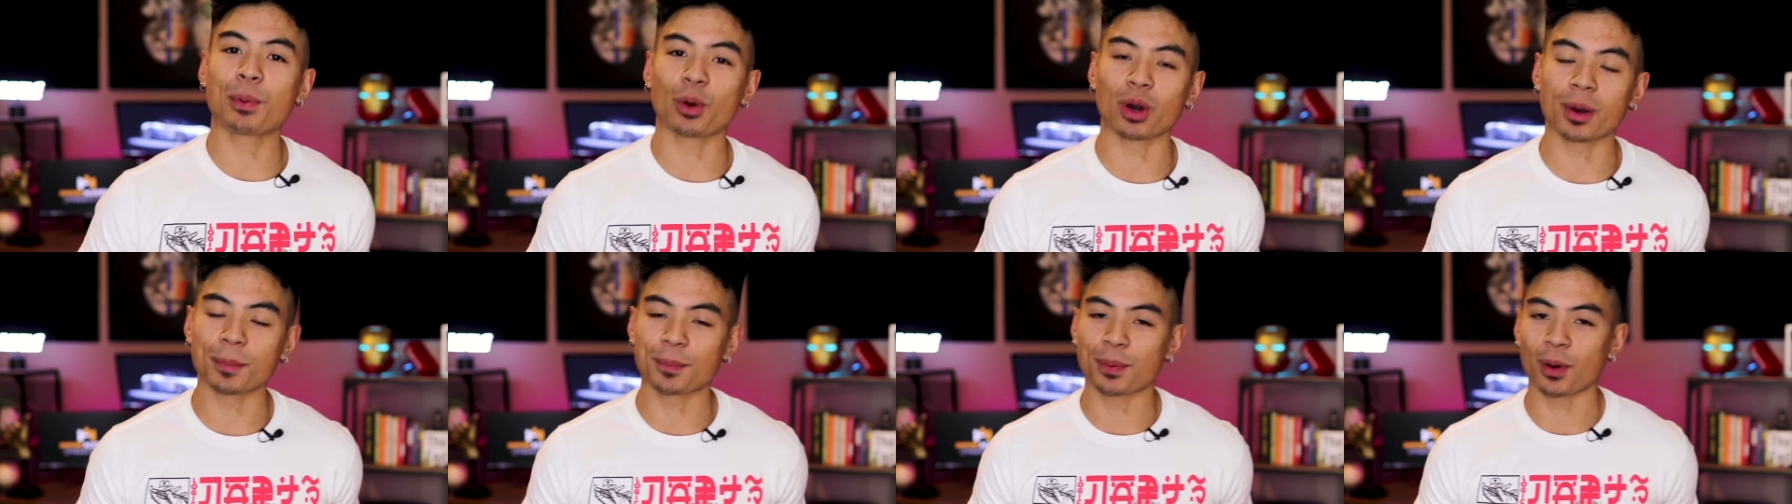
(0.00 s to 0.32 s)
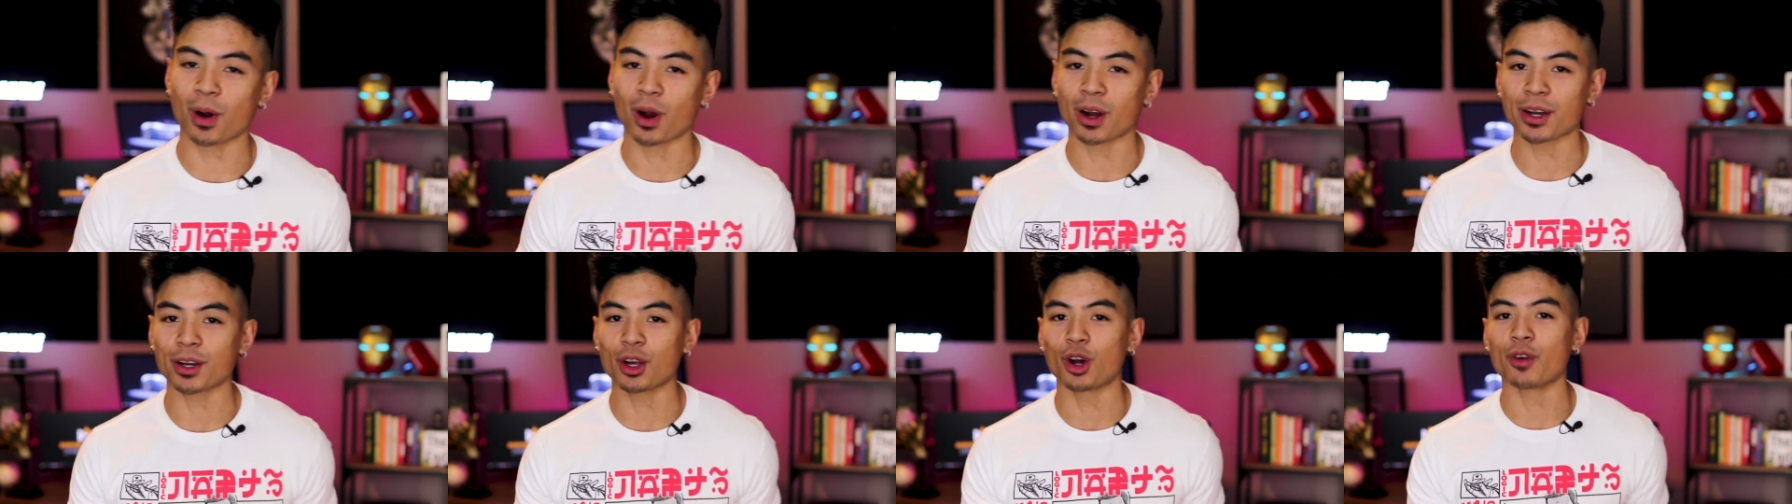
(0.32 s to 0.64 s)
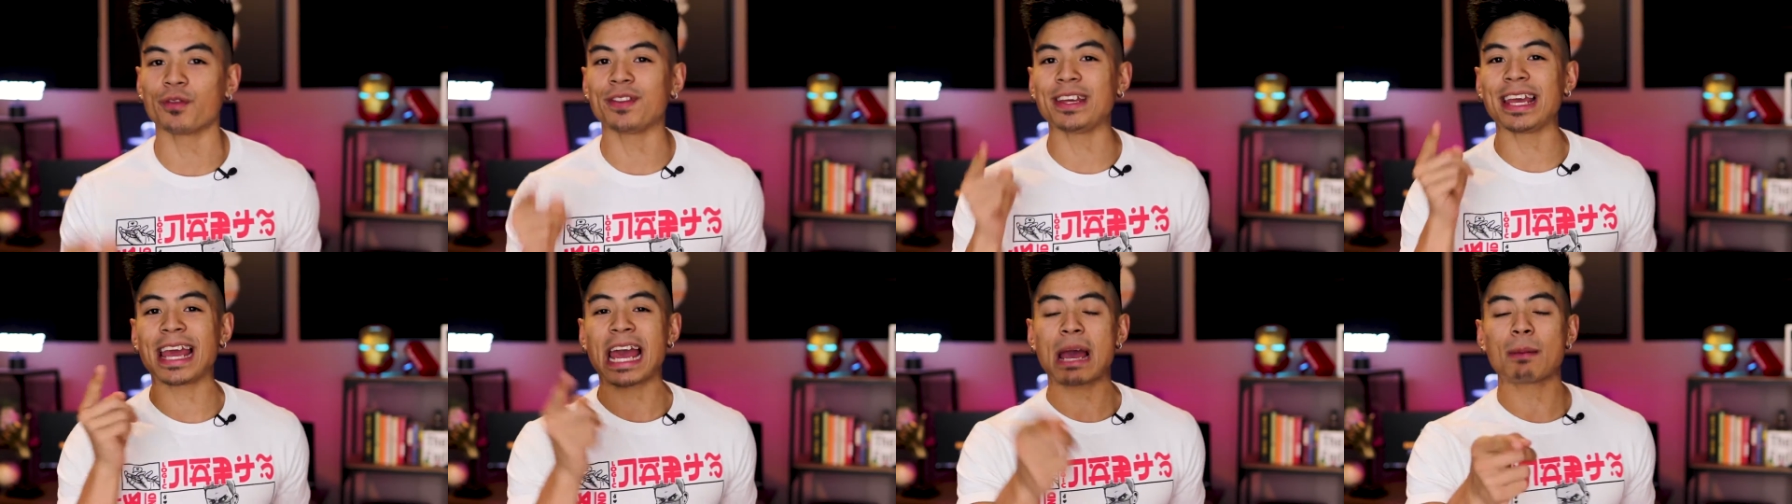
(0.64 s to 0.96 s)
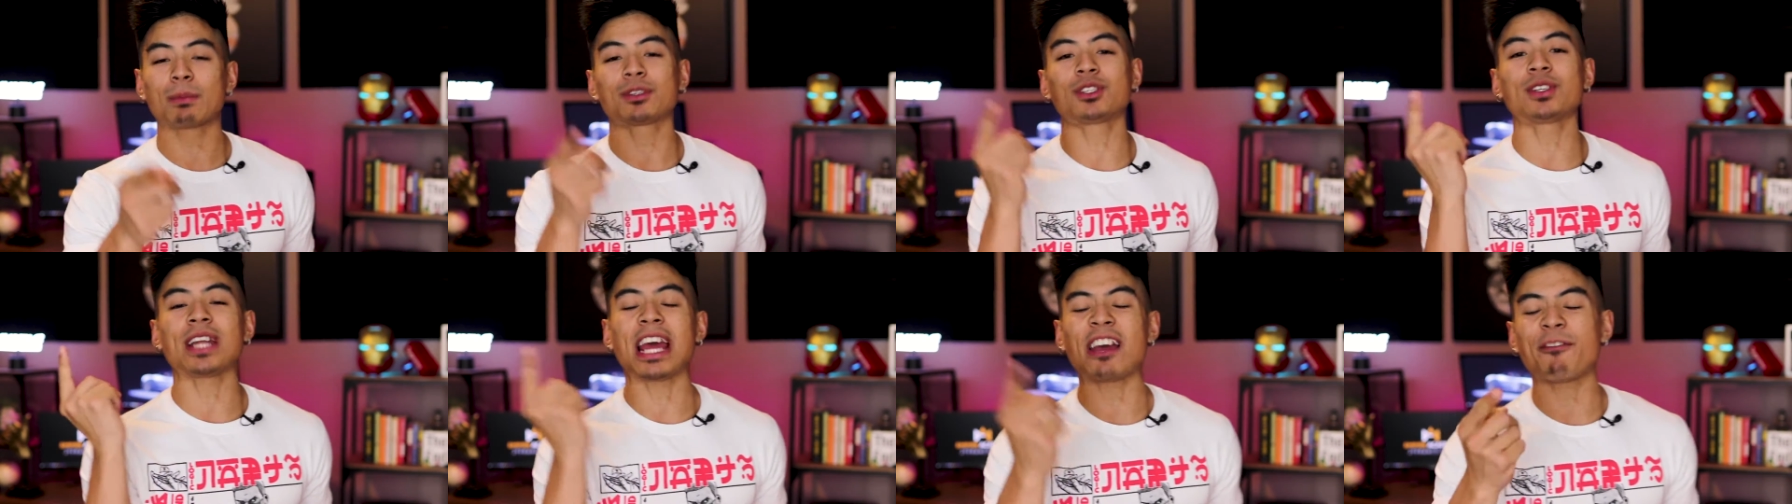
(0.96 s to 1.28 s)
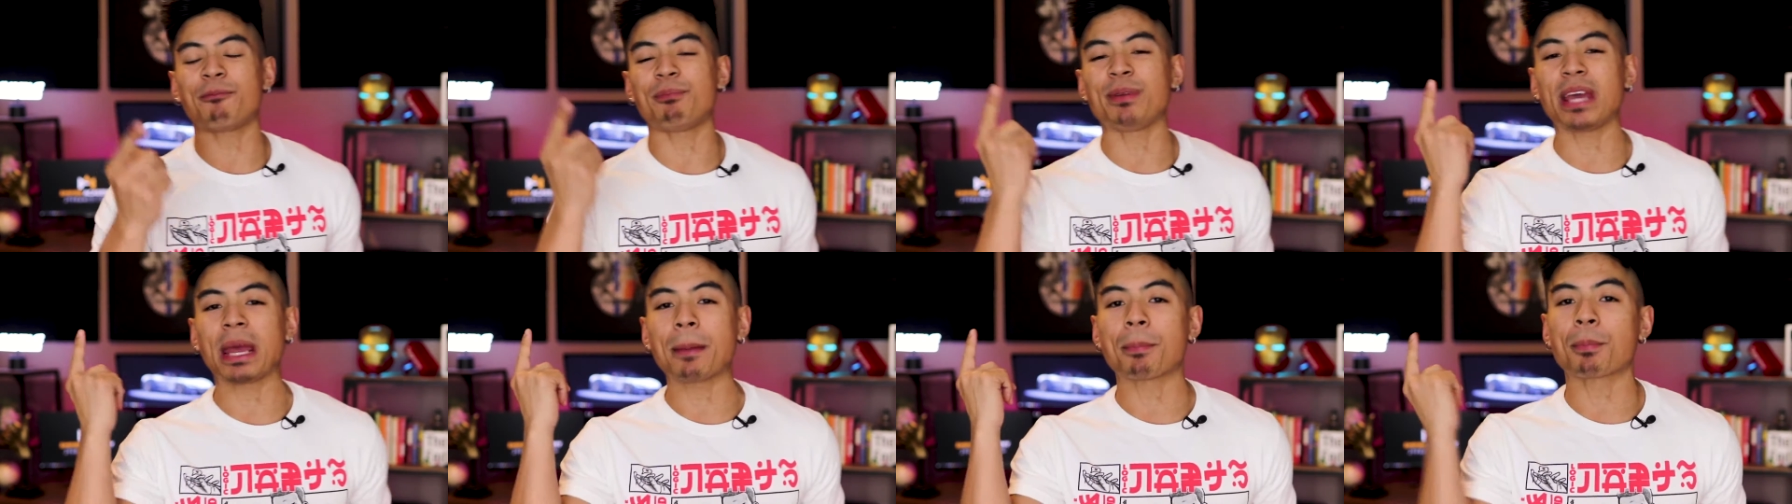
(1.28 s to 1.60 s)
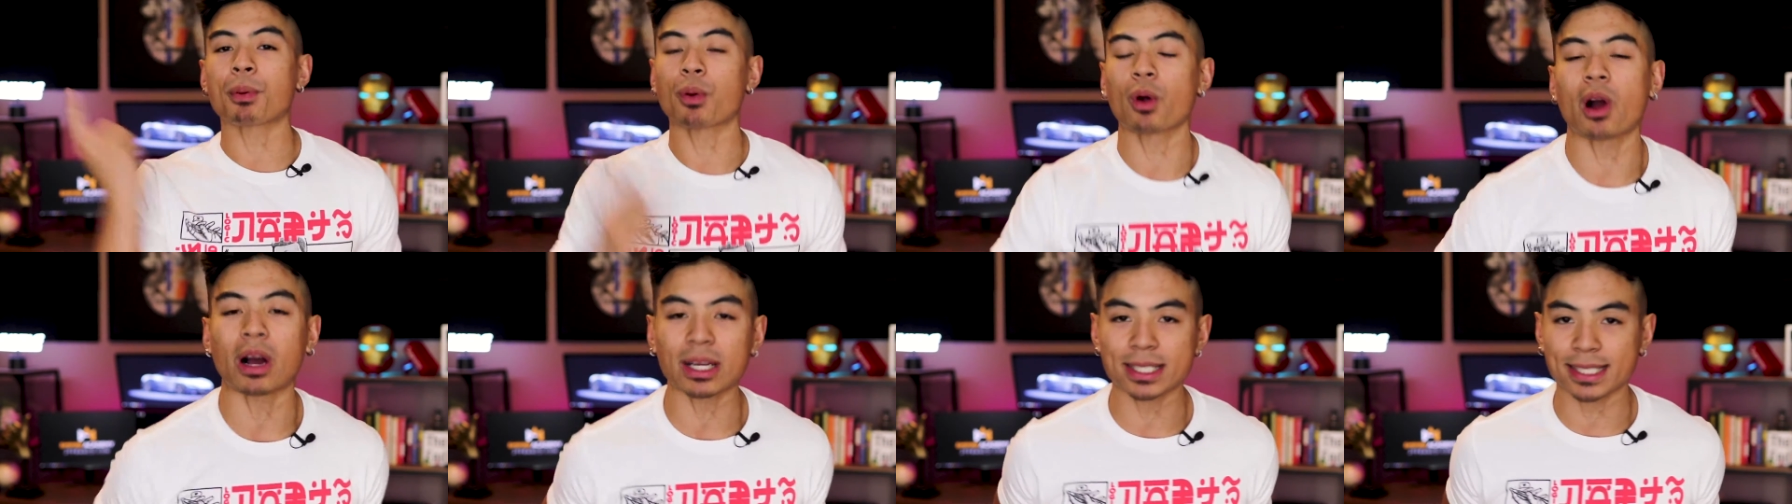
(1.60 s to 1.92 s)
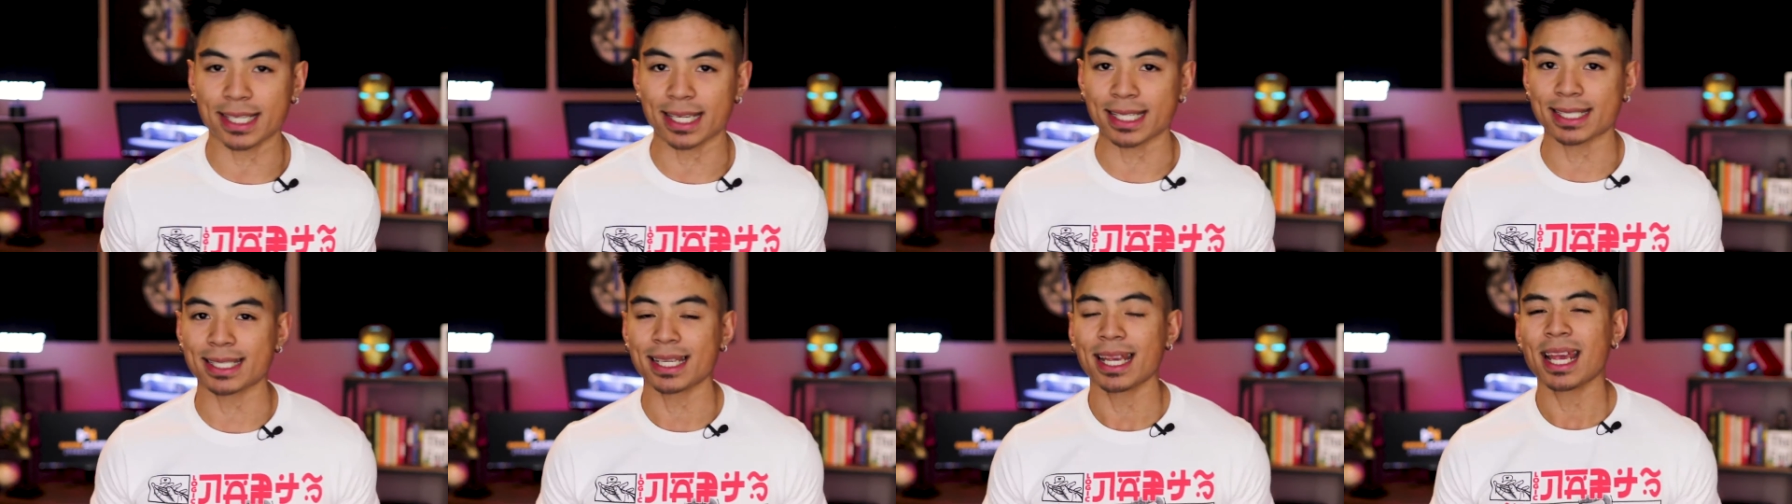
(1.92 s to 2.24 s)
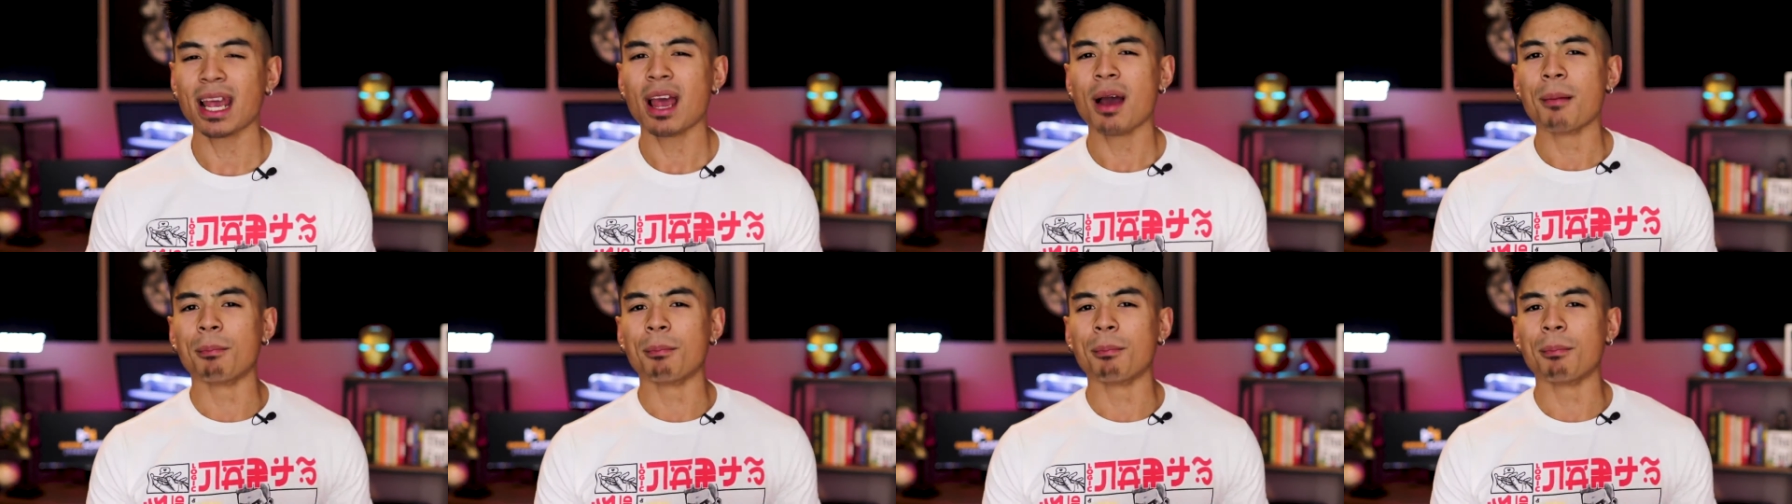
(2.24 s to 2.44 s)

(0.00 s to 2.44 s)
important part of the Amazon FBA process.